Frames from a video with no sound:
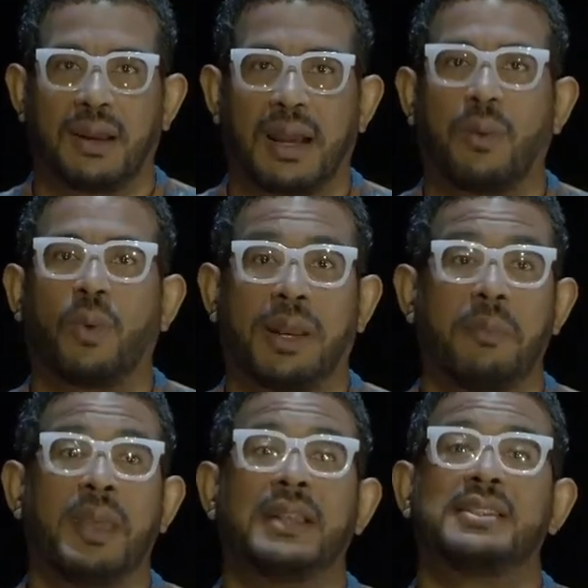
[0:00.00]
and what it
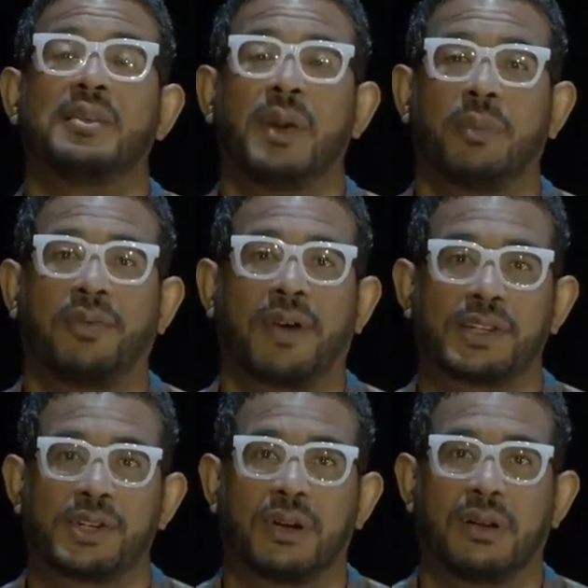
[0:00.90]
means to be a
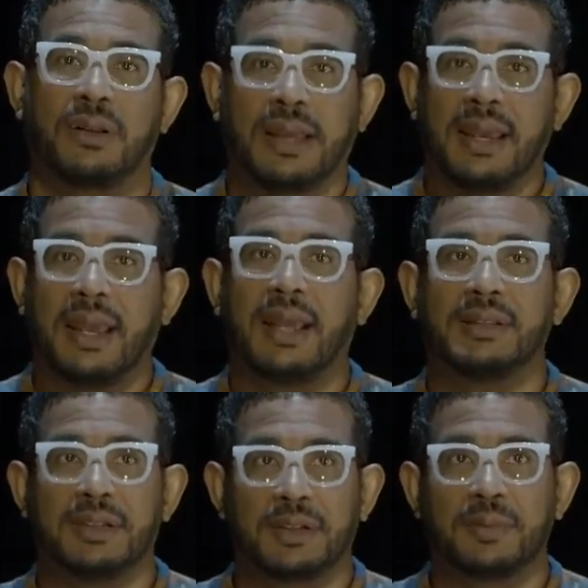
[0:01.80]
professional in
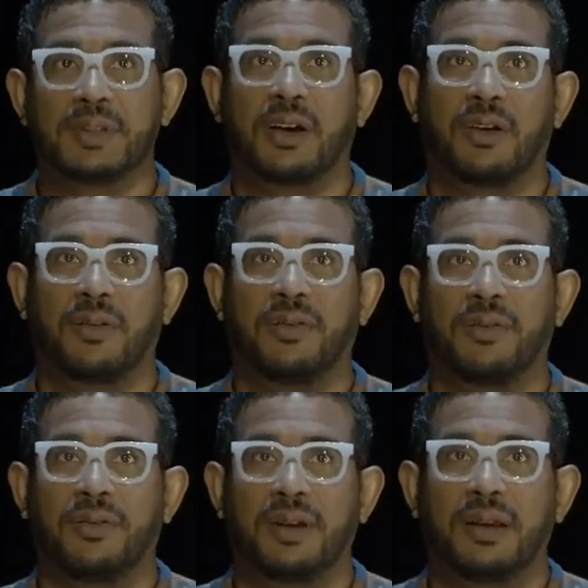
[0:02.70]
terms of